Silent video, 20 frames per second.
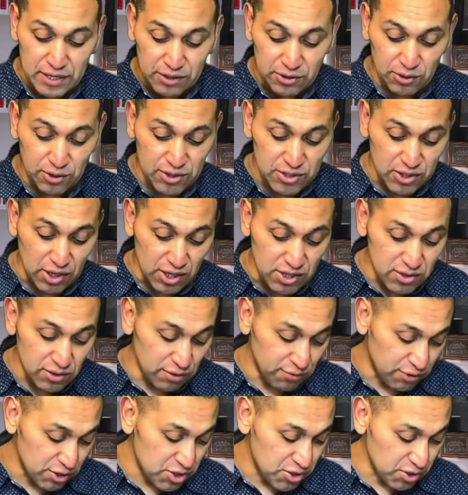Notice also
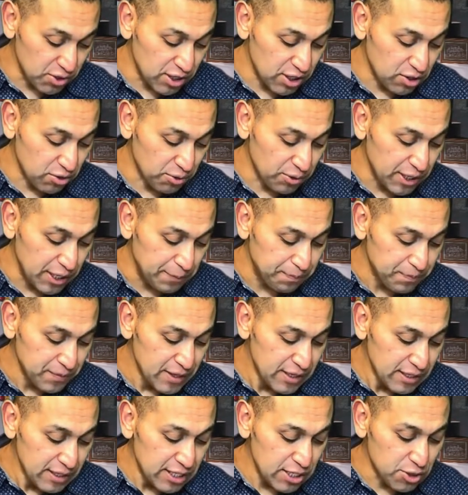in verse 33,
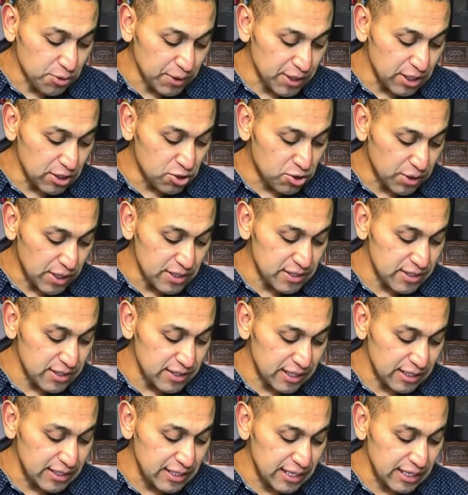he's already addressed his
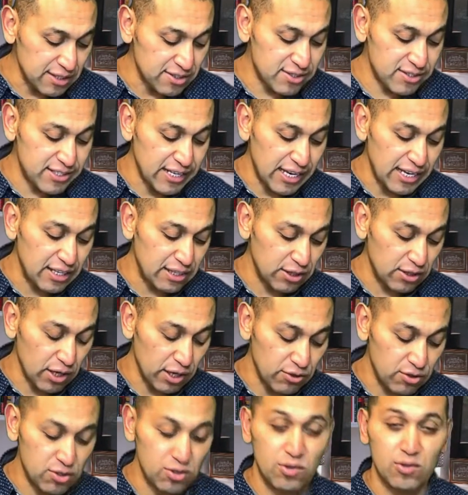idea
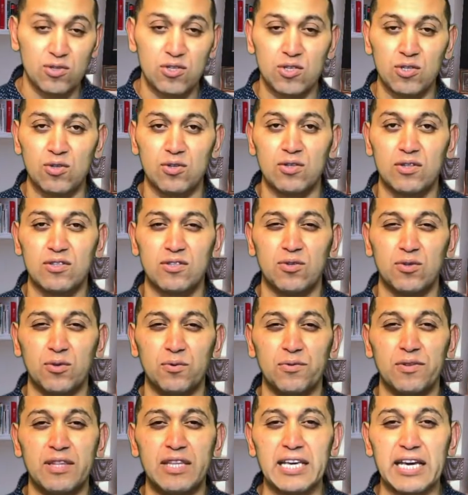to
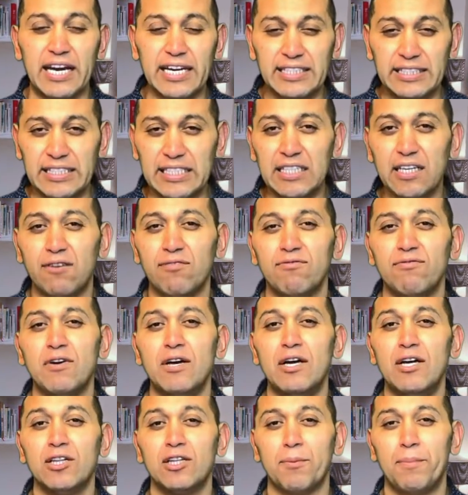the idea
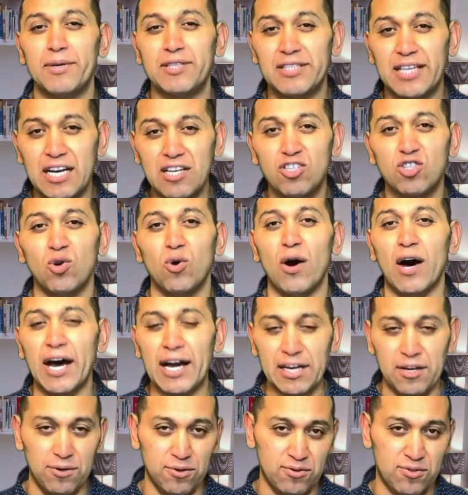of the potential
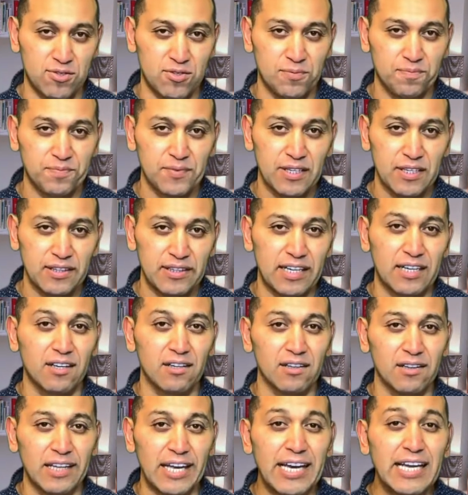idols that are
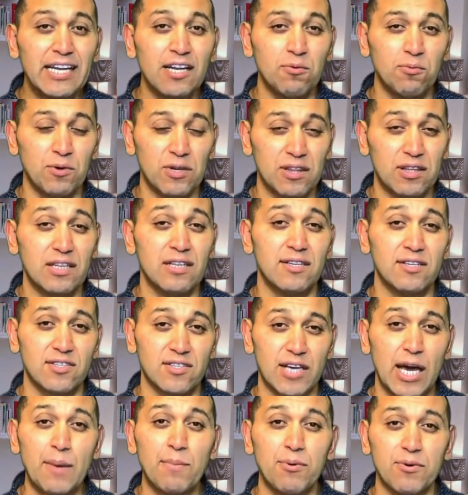laden within
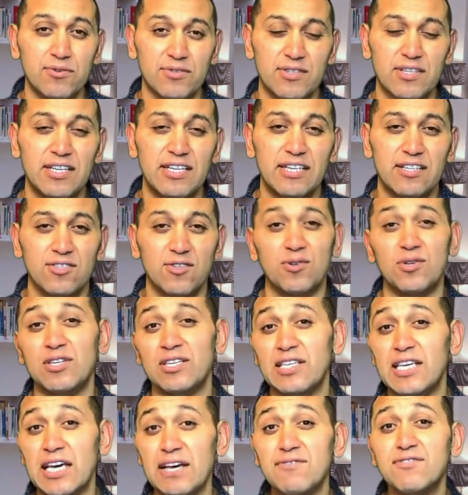disciples. So he
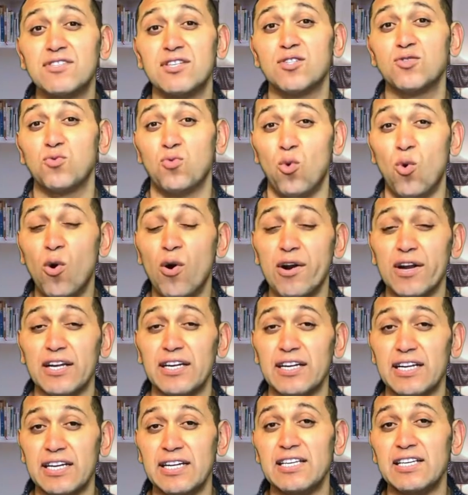gives this warning,
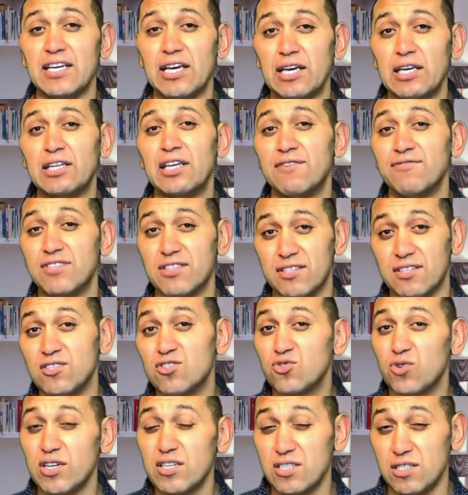and he gives us an
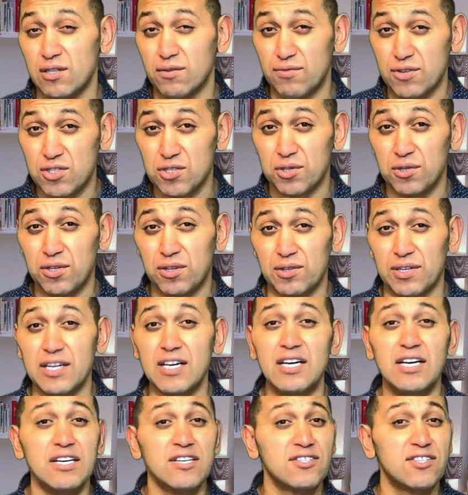instruction in verse 33:
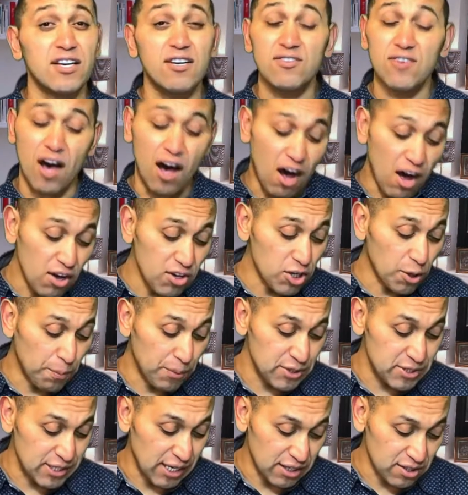sell all your
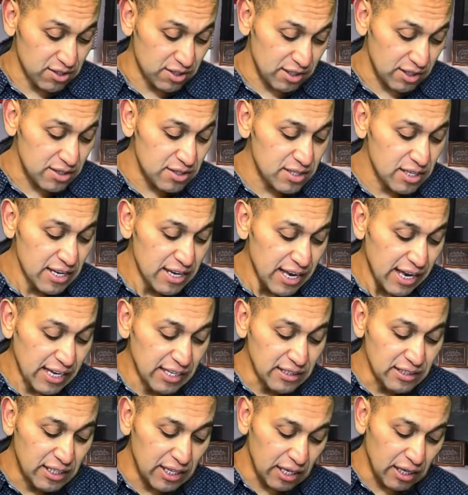possessions
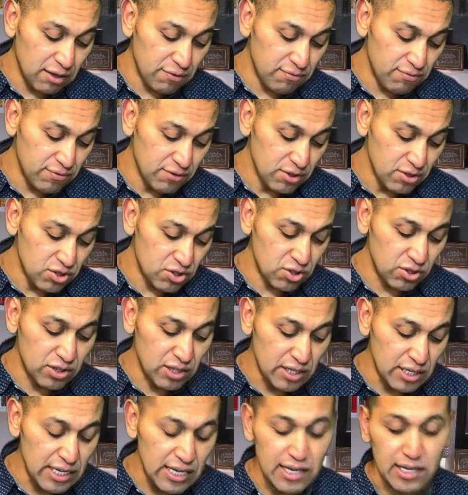and give to the
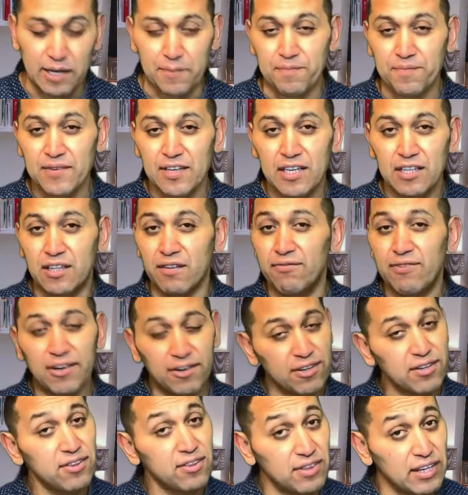needy. The
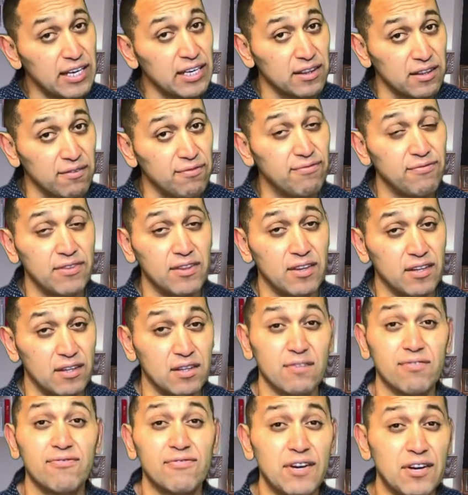very thing that
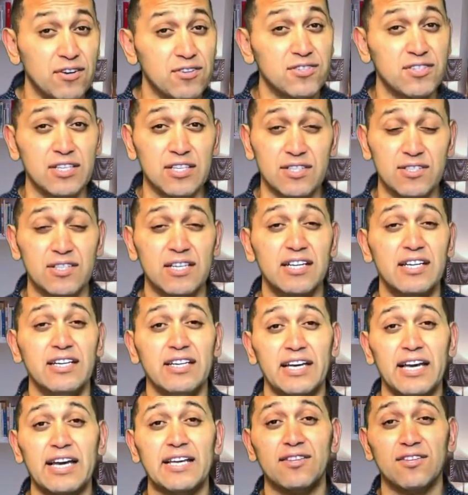the Pharisees
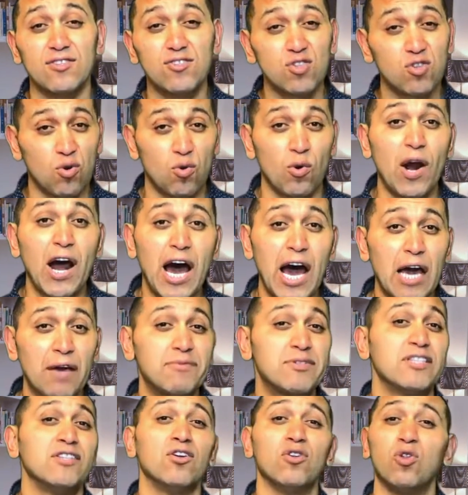and the
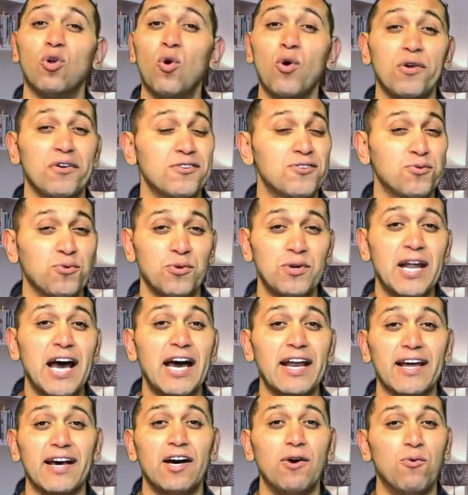scribes and the lawyers
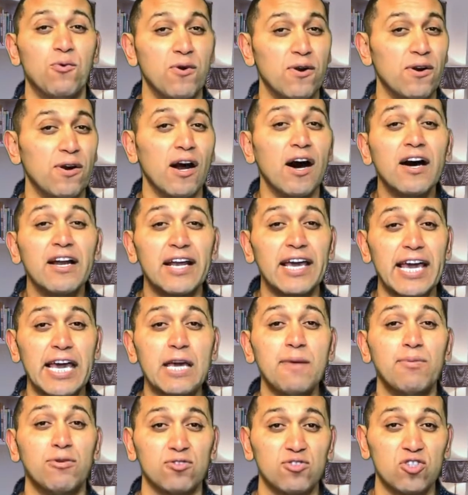were
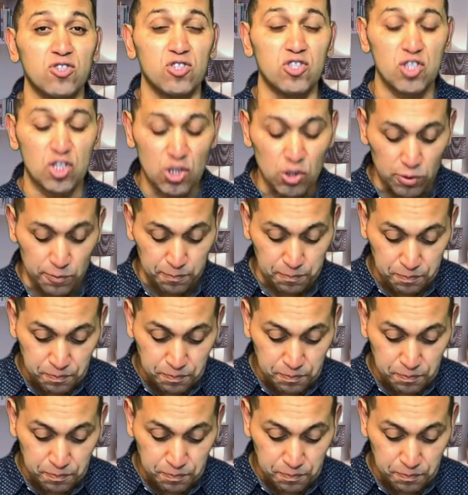unable to do.